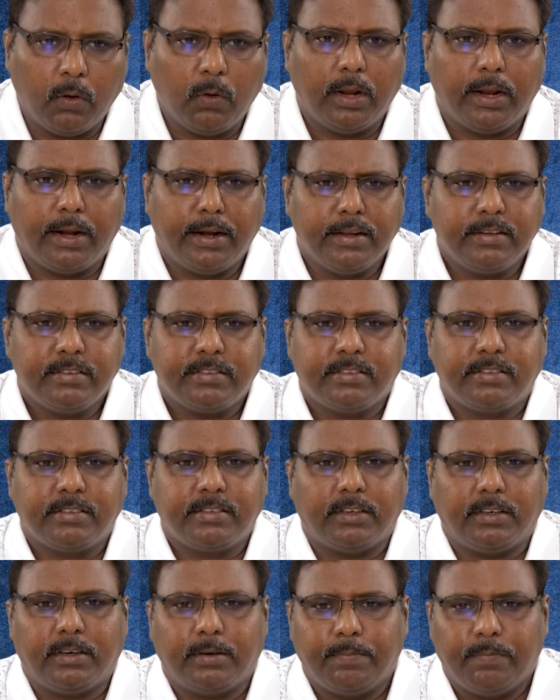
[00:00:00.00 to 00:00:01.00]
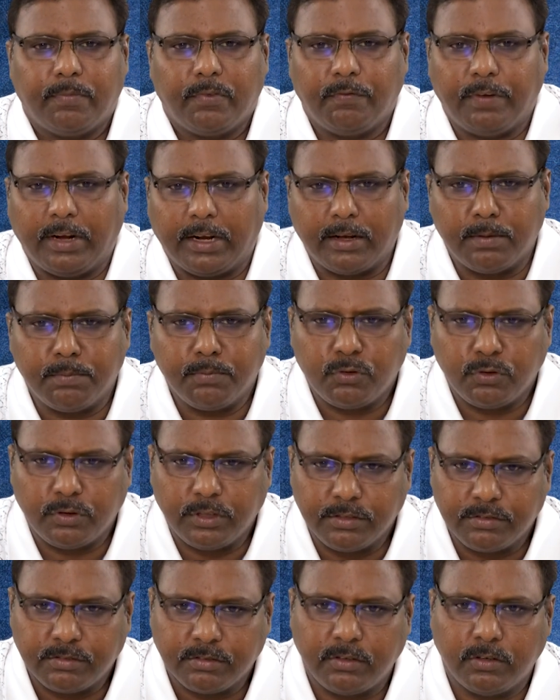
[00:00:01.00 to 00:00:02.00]
learners, welcome to
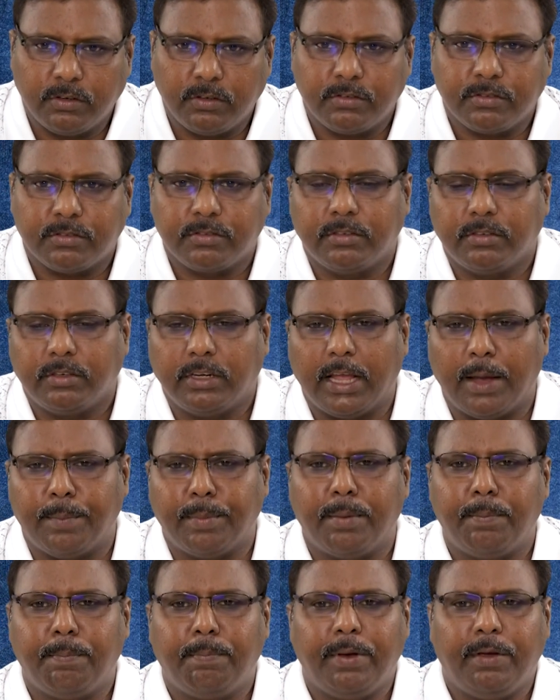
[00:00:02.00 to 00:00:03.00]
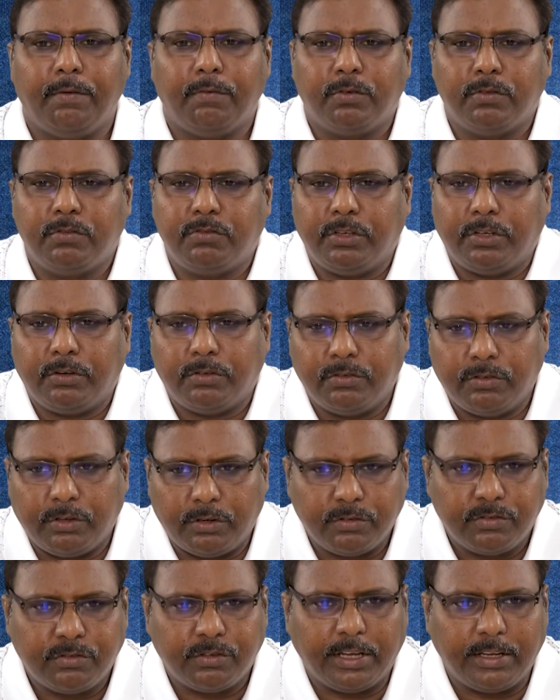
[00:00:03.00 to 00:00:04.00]
this course. So
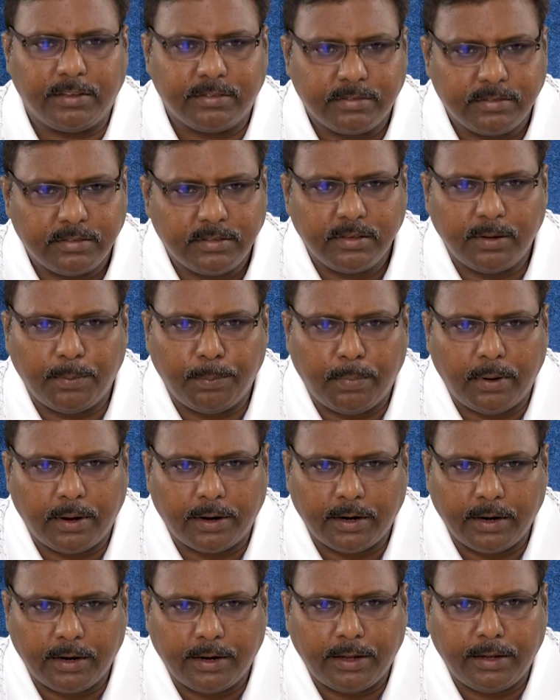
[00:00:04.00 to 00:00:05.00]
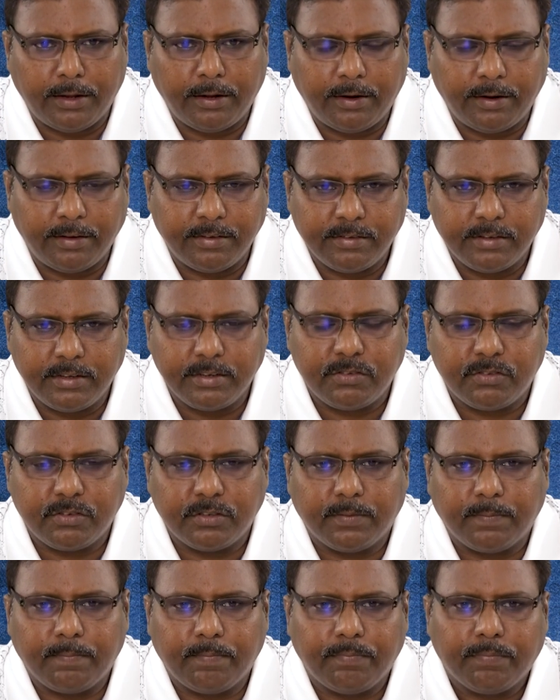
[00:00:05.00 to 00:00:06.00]
MMPO 006 Marketing
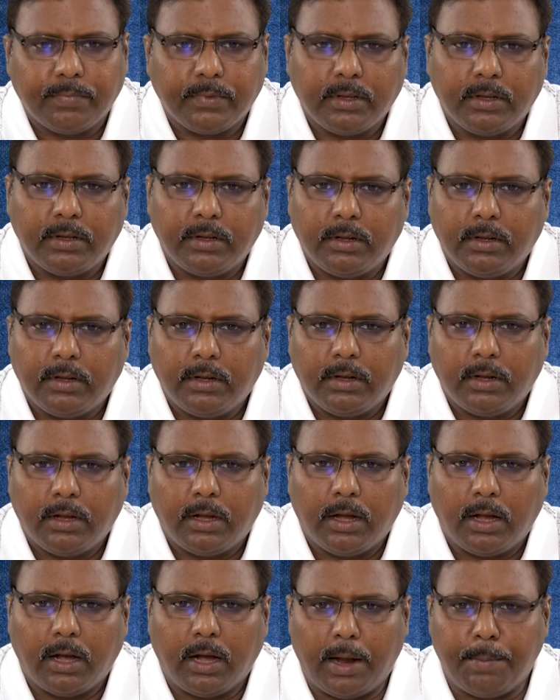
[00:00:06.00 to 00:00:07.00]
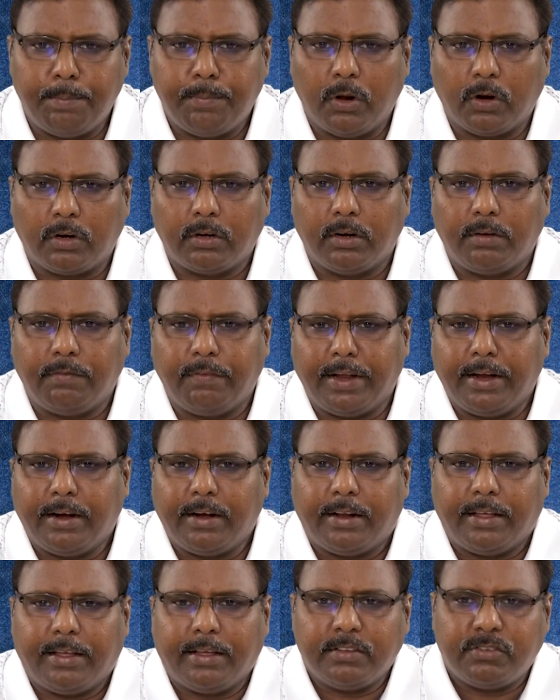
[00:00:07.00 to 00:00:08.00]
Research. I am Dr.
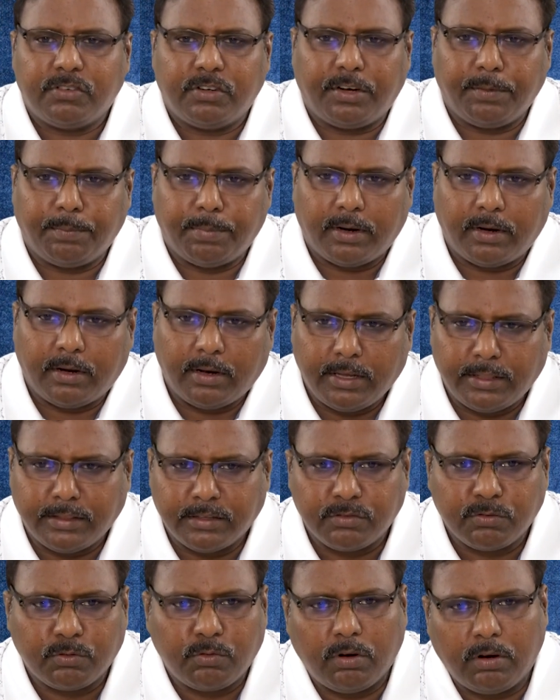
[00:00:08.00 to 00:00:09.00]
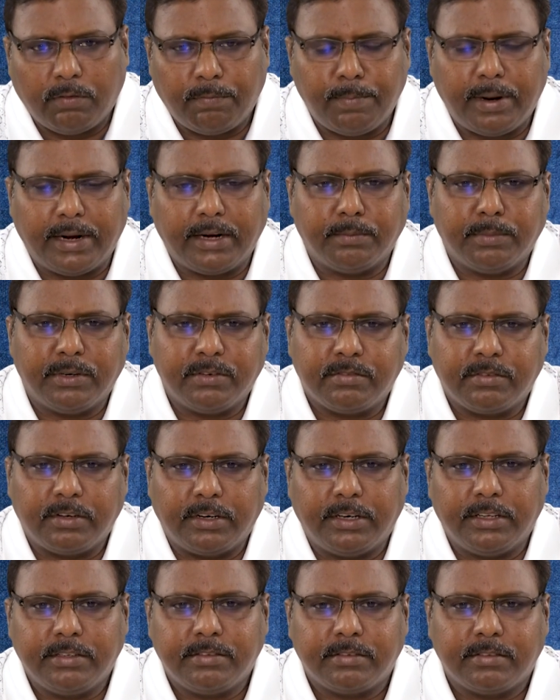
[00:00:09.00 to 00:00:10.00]
Venkataya Chittipaka in the School of Management
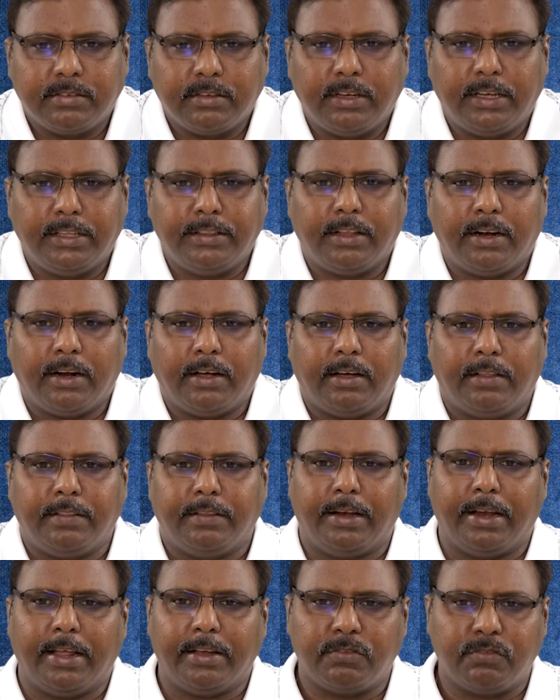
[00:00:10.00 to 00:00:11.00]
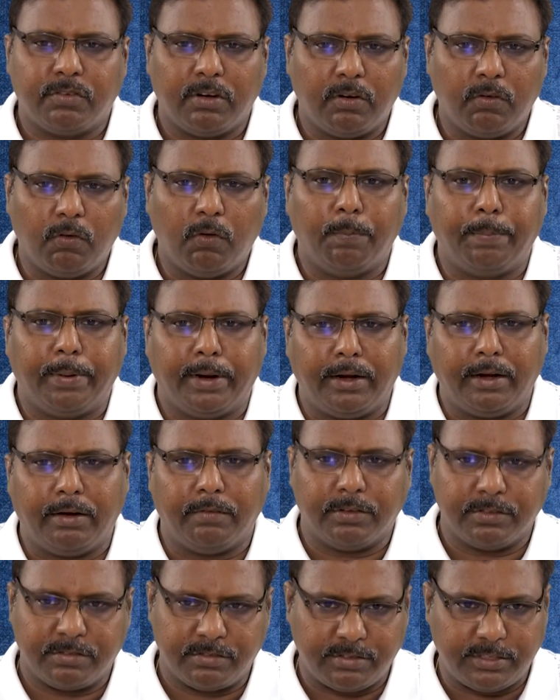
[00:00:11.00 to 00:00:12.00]
Studies, Indira Gandhi National Open
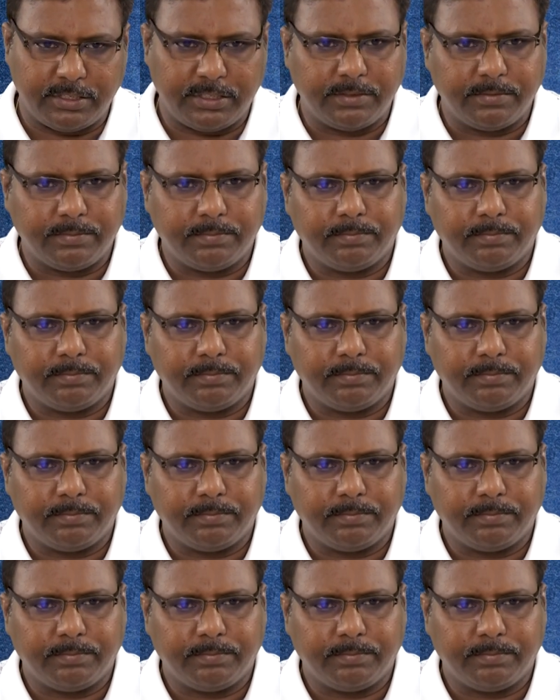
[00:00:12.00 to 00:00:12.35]
University.